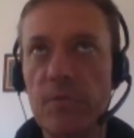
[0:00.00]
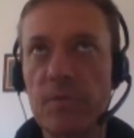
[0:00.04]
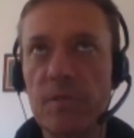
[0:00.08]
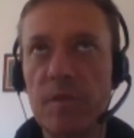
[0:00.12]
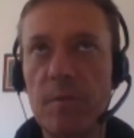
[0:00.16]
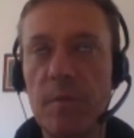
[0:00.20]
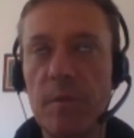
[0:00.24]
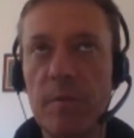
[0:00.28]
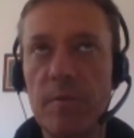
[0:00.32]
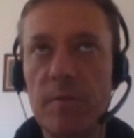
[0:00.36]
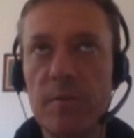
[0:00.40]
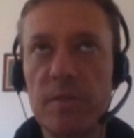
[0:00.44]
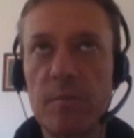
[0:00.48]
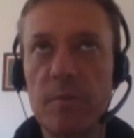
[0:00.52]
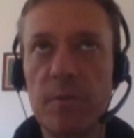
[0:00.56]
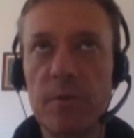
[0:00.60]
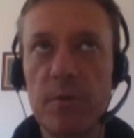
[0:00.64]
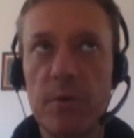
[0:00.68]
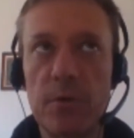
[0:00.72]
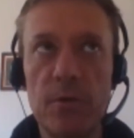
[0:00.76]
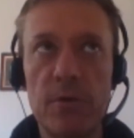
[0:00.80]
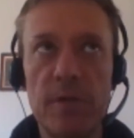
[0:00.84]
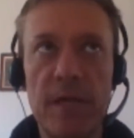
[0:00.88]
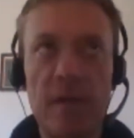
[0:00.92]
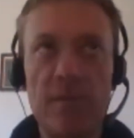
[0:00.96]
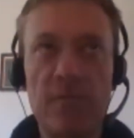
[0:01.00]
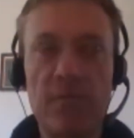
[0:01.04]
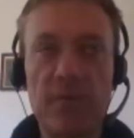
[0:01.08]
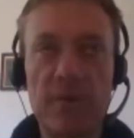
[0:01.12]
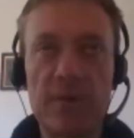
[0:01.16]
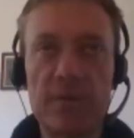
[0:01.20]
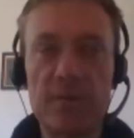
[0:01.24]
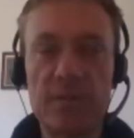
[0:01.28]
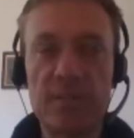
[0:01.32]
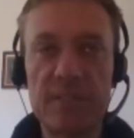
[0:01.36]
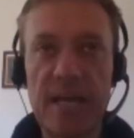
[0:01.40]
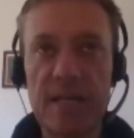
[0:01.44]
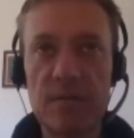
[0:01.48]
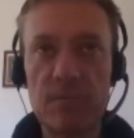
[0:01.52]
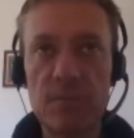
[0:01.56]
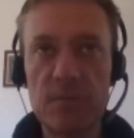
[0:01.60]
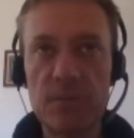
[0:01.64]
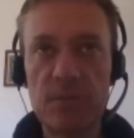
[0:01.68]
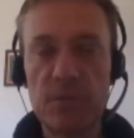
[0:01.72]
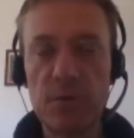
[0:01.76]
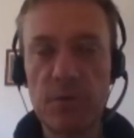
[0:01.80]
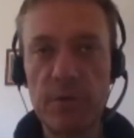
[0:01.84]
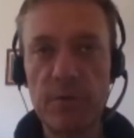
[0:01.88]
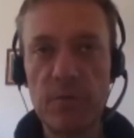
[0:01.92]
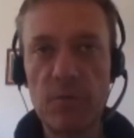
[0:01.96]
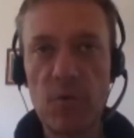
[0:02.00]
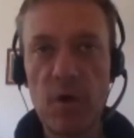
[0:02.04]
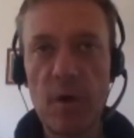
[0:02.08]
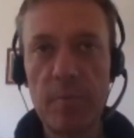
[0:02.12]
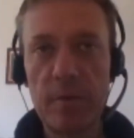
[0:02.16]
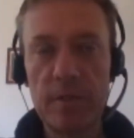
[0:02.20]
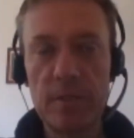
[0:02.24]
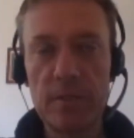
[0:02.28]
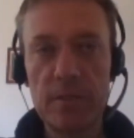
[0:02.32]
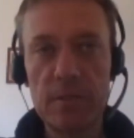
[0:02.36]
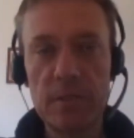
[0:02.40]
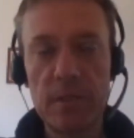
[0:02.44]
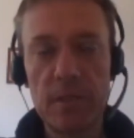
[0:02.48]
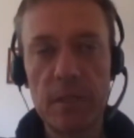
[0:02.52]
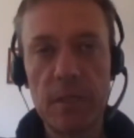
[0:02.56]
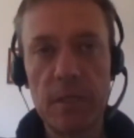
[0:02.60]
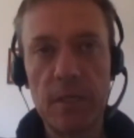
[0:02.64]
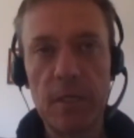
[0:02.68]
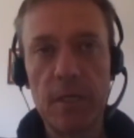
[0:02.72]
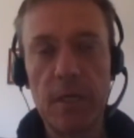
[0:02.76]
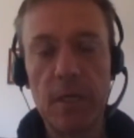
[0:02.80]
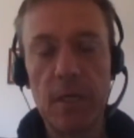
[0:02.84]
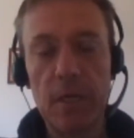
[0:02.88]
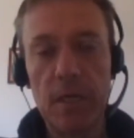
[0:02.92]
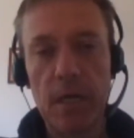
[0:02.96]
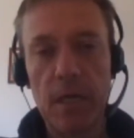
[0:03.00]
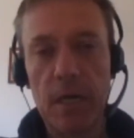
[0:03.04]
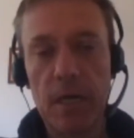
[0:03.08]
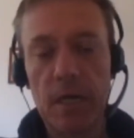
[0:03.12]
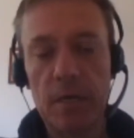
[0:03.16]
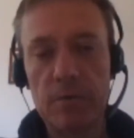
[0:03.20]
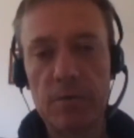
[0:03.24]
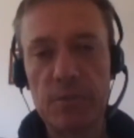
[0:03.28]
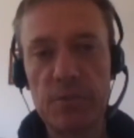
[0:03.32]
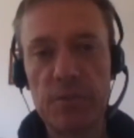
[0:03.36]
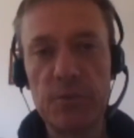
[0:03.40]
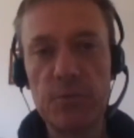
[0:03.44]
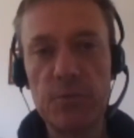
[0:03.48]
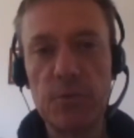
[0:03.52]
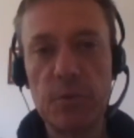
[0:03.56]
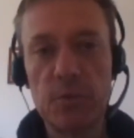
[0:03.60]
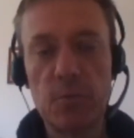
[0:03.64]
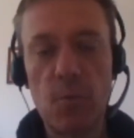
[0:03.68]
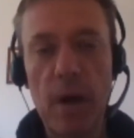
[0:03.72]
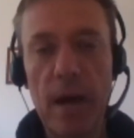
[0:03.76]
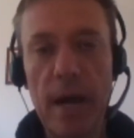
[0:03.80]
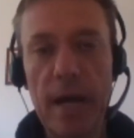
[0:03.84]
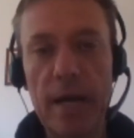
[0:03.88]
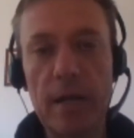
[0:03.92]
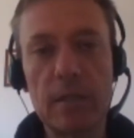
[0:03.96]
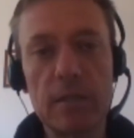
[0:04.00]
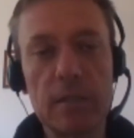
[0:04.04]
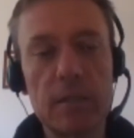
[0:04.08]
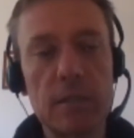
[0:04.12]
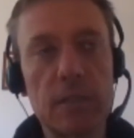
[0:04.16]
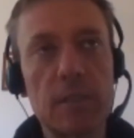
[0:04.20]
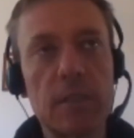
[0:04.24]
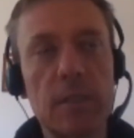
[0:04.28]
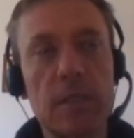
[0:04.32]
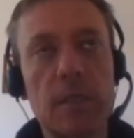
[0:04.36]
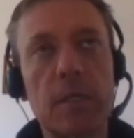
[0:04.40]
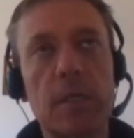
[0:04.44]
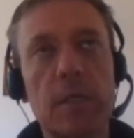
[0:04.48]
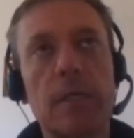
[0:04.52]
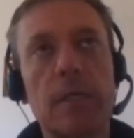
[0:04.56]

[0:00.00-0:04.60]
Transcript: Some of the early influences I had was Tony Robbins, Stuart Wilde.